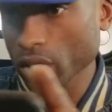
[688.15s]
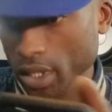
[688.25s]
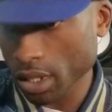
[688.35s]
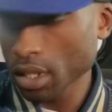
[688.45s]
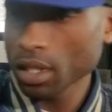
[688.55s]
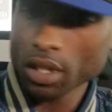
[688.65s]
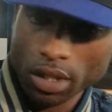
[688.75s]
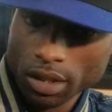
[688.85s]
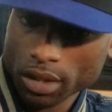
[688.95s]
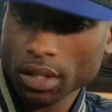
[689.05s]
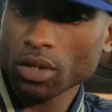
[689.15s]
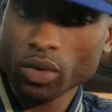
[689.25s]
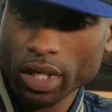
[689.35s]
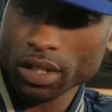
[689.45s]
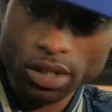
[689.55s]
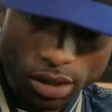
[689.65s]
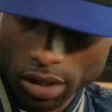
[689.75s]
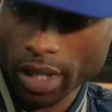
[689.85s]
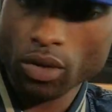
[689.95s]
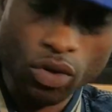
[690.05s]
And in a way, it
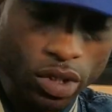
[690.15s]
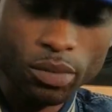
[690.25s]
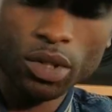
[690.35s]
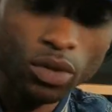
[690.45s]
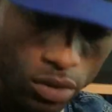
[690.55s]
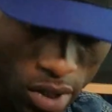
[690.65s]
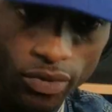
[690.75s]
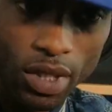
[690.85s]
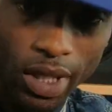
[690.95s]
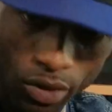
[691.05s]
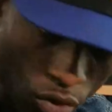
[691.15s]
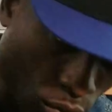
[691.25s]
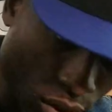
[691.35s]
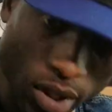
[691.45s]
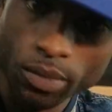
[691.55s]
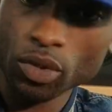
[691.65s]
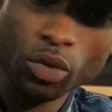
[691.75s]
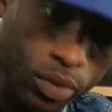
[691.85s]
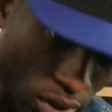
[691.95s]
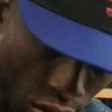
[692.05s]
sounds corny, but you know, safe key, like you open it up,
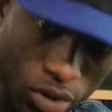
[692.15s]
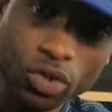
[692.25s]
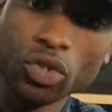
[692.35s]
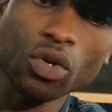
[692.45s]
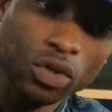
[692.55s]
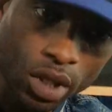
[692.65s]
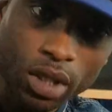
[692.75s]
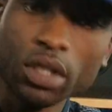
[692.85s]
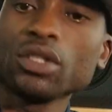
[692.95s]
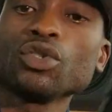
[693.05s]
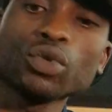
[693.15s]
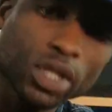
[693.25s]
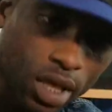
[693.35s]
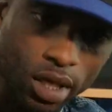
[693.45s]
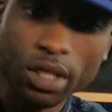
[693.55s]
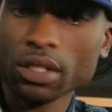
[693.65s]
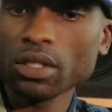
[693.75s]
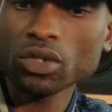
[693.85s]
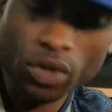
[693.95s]
listen to the song, these jewels are here, and it's on